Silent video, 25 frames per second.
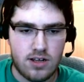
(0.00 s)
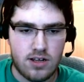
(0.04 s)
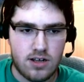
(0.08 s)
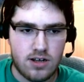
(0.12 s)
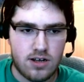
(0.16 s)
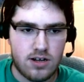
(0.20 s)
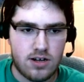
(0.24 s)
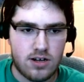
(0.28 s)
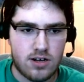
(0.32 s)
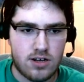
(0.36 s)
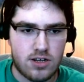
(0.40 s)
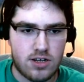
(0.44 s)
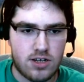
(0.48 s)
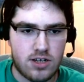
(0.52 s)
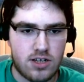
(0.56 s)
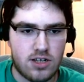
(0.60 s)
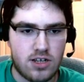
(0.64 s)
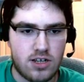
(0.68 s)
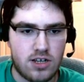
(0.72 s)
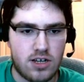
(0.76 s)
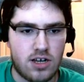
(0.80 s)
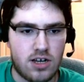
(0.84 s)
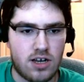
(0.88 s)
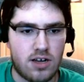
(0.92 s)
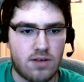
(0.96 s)
Let's
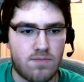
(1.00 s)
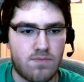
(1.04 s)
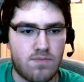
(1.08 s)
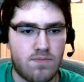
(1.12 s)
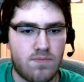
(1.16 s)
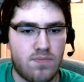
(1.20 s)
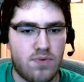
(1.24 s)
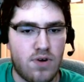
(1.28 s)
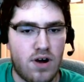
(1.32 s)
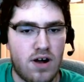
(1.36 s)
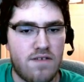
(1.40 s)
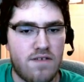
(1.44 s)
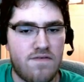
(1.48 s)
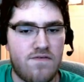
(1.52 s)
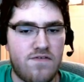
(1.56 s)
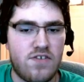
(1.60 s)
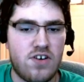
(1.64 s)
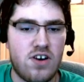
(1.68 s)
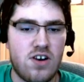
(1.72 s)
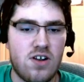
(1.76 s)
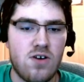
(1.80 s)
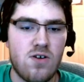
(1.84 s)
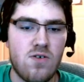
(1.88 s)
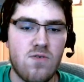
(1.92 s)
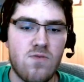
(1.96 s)
see.
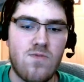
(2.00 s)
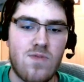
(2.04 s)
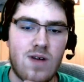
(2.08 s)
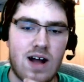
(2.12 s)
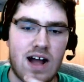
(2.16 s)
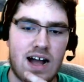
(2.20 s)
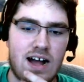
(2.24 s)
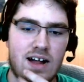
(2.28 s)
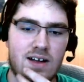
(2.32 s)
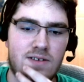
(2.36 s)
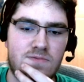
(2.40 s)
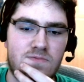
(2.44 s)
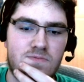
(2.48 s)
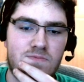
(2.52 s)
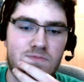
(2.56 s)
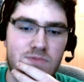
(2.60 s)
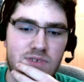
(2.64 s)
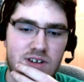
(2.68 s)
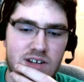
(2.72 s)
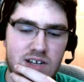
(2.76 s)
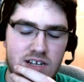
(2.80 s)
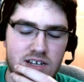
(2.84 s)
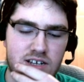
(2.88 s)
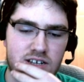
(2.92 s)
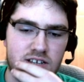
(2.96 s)
Buffalo Wild
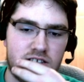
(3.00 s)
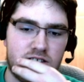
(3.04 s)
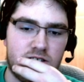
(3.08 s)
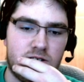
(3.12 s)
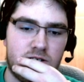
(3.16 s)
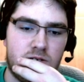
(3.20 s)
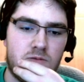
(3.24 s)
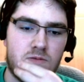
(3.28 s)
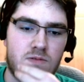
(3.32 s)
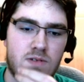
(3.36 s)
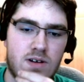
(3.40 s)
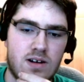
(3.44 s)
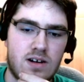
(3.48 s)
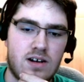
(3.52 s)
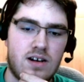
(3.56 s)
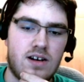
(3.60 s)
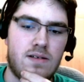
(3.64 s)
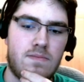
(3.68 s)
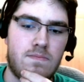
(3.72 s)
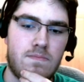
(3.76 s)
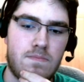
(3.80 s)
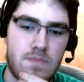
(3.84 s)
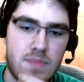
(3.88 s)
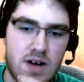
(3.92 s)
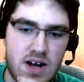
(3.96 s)
Wings Grill
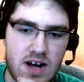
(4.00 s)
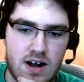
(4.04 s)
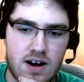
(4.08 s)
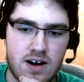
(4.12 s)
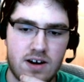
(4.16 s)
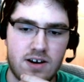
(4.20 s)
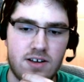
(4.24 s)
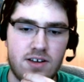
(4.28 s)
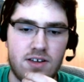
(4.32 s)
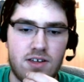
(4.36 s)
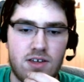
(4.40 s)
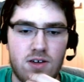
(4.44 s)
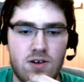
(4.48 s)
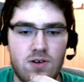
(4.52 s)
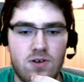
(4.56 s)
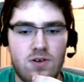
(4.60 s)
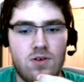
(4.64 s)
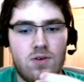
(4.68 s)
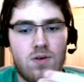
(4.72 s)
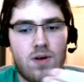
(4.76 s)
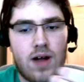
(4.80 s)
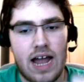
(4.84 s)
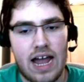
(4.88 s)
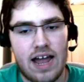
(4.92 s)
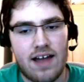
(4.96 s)
and Bar.
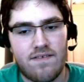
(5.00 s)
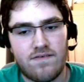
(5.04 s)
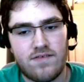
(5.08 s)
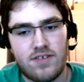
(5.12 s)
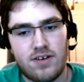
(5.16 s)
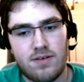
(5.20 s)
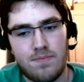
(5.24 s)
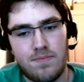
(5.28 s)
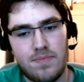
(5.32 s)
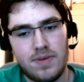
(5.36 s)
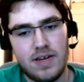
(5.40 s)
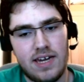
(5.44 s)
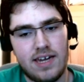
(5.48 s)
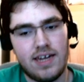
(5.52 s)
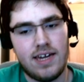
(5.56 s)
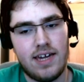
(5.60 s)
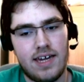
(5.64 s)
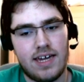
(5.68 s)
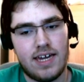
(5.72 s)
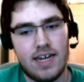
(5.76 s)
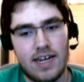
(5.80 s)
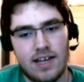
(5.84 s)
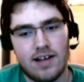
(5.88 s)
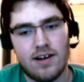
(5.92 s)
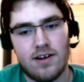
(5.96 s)
You have to be
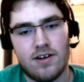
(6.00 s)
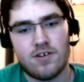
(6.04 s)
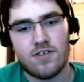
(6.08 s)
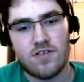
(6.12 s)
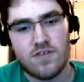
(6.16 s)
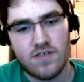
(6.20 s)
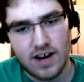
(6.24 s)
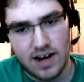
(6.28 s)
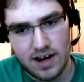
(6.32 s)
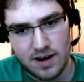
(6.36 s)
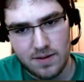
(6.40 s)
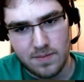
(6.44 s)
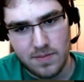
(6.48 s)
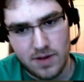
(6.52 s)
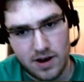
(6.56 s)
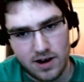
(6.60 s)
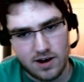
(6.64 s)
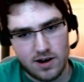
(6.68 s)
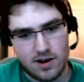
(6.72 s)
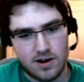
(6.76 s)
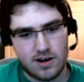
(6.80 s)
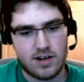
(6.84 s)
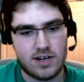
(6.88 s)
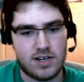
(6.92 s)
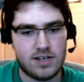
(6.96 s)
here.
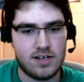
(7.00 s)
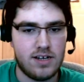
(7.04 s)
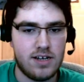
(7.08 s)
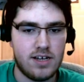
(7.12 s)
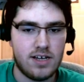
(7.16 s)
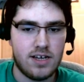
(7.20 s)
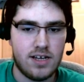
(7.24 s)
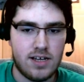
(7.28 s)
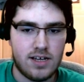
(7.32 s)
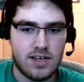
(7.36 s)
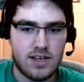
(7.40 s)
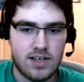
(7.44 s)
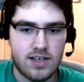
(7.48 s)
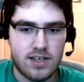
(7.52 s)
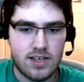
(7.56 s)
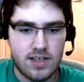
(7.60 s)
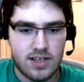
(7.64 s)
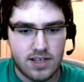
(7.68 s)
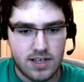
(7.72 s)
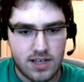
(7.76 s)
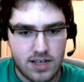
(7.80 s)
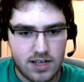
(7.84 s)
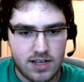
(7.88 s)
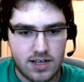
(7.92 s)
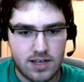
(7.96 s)
Trademark. Young kids
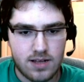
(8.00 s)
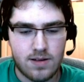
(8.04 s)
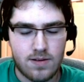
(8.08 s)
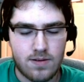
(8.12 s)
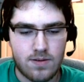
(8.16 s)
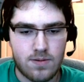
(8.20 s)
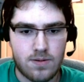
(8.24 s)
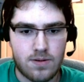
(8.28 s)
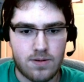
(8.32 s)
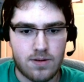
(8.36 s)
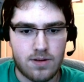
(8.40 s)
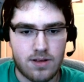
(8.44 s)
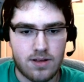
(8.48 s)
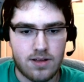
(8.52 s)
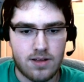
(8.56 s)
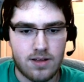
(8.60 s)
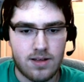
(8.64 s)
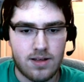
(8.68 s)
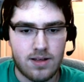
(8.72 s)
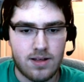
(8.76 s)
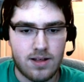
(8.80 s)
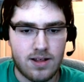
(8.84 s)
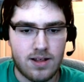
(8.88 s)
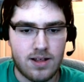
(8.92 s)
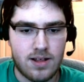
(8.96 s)
love this place.